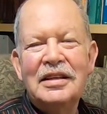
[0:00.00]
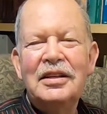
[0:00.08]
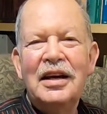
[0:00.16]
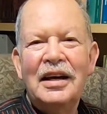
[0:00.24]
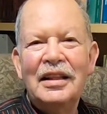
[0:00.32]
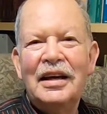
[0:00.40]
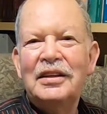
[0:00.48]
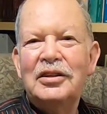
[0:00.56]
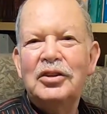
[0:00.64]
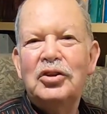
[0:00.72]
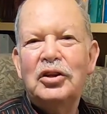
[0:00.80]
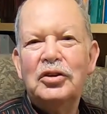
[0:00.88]
And I'd like
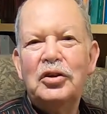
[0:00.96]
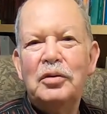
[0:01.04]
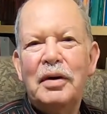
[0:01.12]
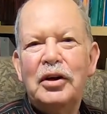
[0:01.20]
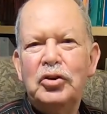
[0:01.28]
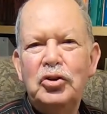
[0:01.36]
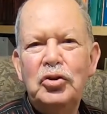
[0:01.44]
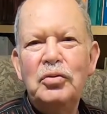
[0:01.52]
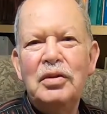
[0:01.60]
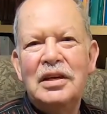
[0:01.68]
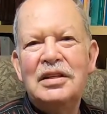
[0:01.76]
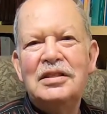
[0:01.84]
to talk to you about two
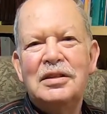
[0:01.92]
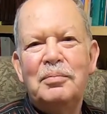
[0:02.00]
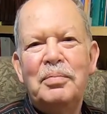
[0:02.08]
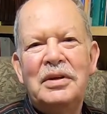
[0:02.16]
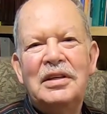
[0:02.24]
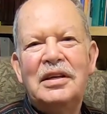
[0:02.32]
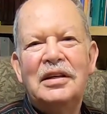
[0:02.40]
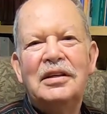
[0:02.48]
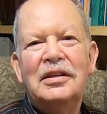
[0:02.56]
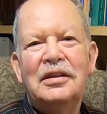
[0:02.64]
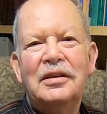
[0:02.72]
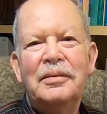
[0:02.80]
things in
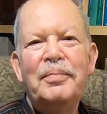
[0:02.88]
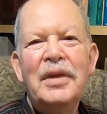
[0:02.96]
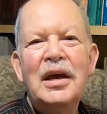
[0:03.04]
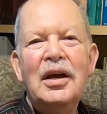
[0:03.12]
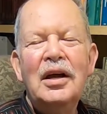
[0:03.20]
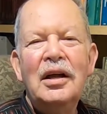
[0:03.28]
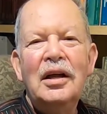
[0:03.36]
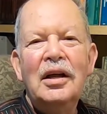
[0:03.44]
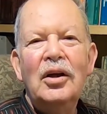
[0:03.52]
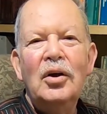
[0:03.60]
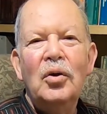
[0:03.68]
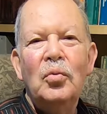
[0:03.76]
particular.
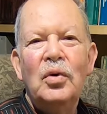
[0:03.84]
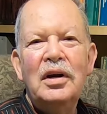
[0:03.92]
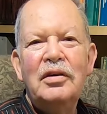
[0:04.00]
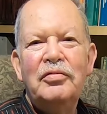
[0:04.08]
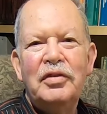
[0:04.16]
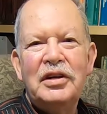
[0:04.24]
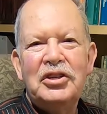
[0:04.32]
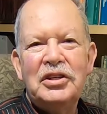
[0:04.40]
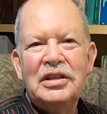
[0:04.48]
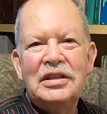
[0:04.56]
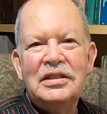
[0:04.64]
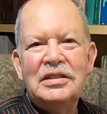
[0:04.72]
One of which
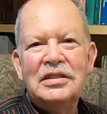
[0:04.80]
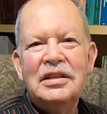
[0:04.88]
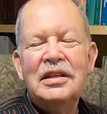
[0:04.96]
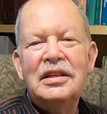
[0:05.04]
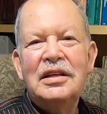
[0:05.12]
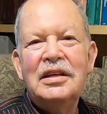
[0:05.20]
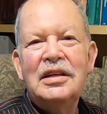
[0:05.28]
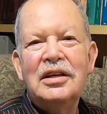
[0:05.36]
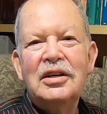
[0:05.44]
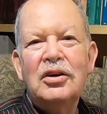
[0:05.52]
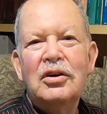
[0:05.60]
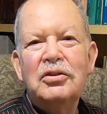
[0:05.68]
is the
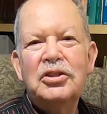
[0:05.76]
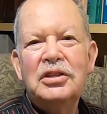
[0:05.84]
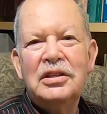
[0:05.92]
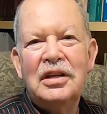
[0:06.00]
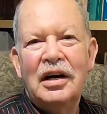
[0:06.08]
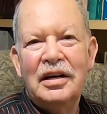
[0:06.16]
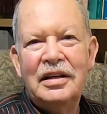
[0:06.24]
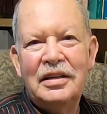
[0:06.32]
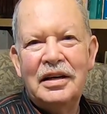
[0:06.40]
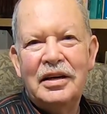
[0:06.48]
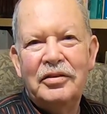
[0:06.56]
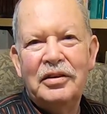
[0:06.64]
kosher
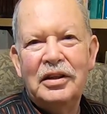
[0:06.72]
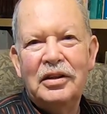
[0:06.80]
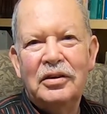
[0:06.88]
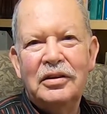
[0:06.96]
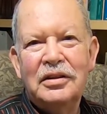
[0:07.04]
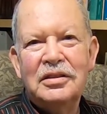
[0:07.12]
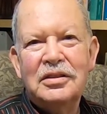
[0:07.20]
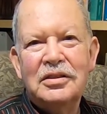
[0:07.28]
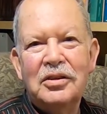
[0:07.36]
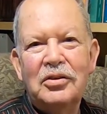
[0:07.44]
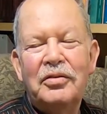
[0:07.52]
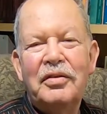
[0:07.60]
dietary
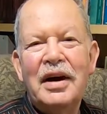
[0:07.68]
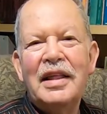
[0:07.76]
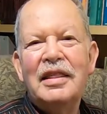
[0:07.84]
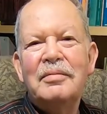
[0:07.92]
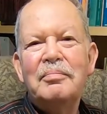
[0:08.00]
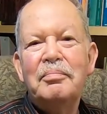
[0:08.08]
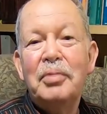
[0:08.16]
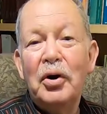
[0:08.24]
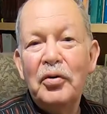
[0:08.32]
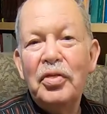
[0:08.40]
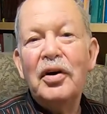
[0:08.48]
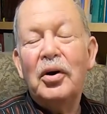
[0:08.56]
laws, or rather,
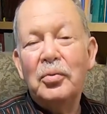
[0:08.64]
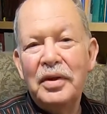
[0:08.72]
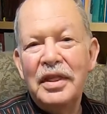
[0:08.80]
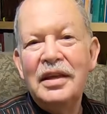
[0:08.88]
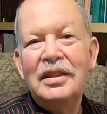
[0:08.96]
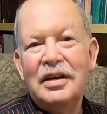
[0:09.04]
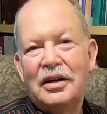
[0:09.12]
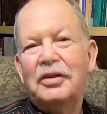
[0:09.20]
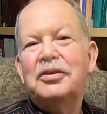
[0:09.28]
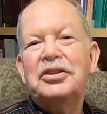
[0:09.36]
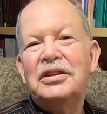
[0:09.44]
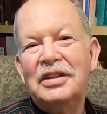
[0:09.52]
both are within the
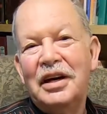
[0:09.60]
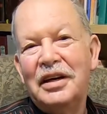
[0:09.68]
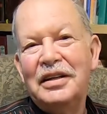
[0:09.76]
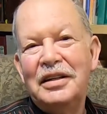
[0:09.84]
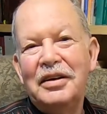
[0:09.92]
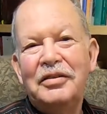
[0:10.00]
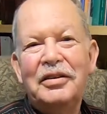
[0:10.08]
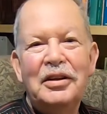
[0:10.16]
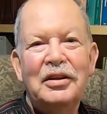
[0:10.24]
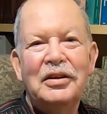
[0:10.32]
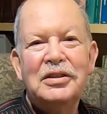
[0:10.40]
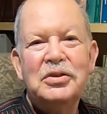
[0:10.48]
kosher dietary
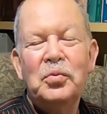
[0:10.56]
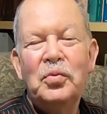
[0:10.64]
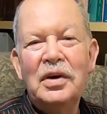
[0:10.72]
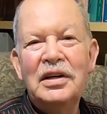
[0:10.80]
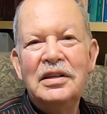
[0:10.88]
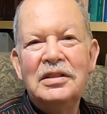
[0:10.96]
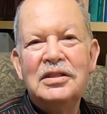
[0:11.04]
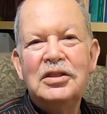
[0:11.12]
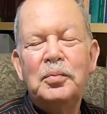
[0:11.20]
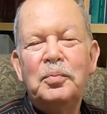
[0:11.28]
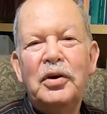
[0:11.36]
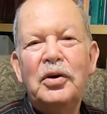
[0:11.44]
laws. One is
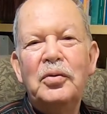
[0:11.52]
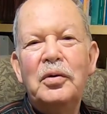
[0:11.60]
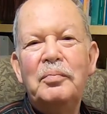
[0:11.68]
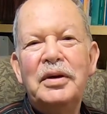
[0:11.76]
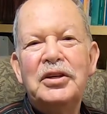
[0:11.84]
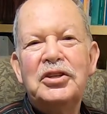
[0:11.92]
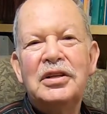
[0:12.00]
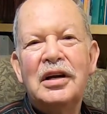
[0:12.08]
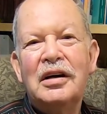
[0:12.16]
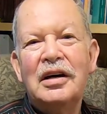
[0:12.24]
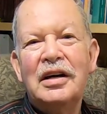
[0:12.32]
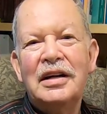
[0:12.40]
the prohibition
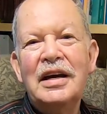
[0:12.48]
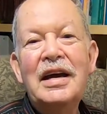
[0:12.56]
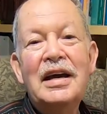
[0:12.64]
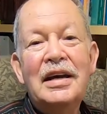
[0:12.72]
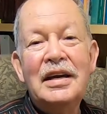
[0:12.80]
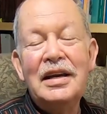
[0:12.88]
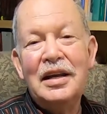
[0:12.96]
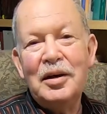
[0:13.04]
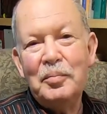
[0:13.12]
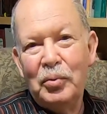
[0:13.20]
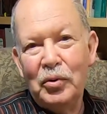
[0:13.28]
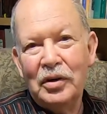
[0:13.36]
on
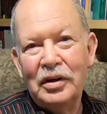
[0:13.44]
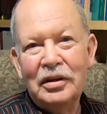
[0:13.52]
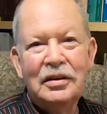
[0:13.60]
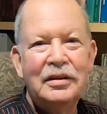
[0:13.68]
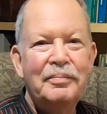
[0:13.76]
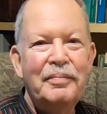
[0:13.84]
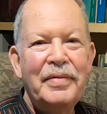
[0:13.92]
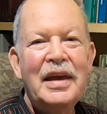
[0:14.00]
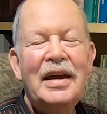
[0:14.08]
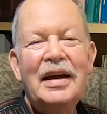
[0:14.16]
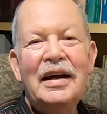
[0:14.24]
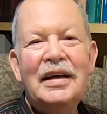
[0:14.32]
eating pork,
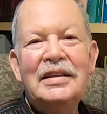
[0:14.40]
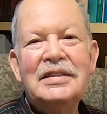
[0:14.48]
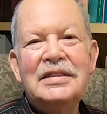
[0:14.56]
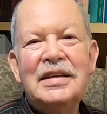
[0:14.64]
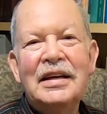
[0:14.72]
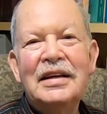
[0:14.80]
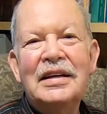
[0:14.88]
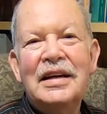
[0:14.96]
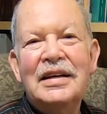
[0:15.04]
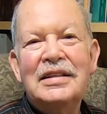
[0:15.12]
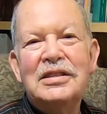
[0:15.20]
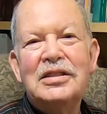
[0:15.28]
and the second
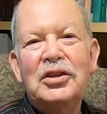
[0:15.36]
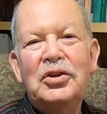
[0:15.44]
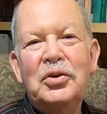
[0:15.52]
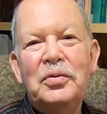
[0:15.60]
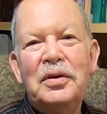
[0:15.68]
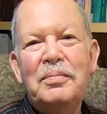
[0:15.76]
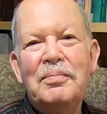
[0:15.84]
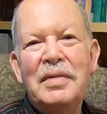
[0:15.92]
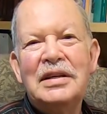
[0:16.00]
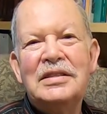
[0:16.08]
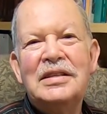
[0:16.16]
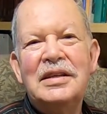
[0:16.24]
has to do with
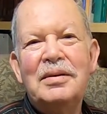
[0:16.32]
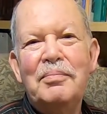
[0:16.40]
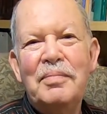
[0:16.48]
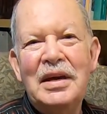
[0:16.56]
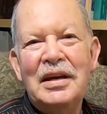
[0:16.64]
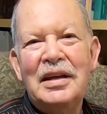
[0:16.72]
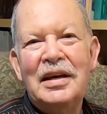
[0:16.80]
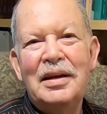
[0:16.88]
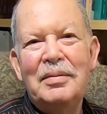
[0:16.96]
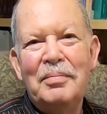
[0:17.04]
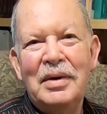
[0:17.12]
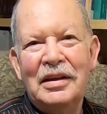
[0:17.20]
mixing meat
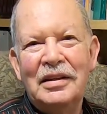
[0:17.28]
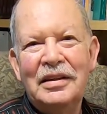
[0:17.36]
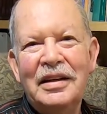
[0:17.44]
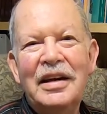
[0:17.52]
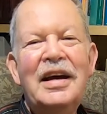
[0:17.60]
and milk.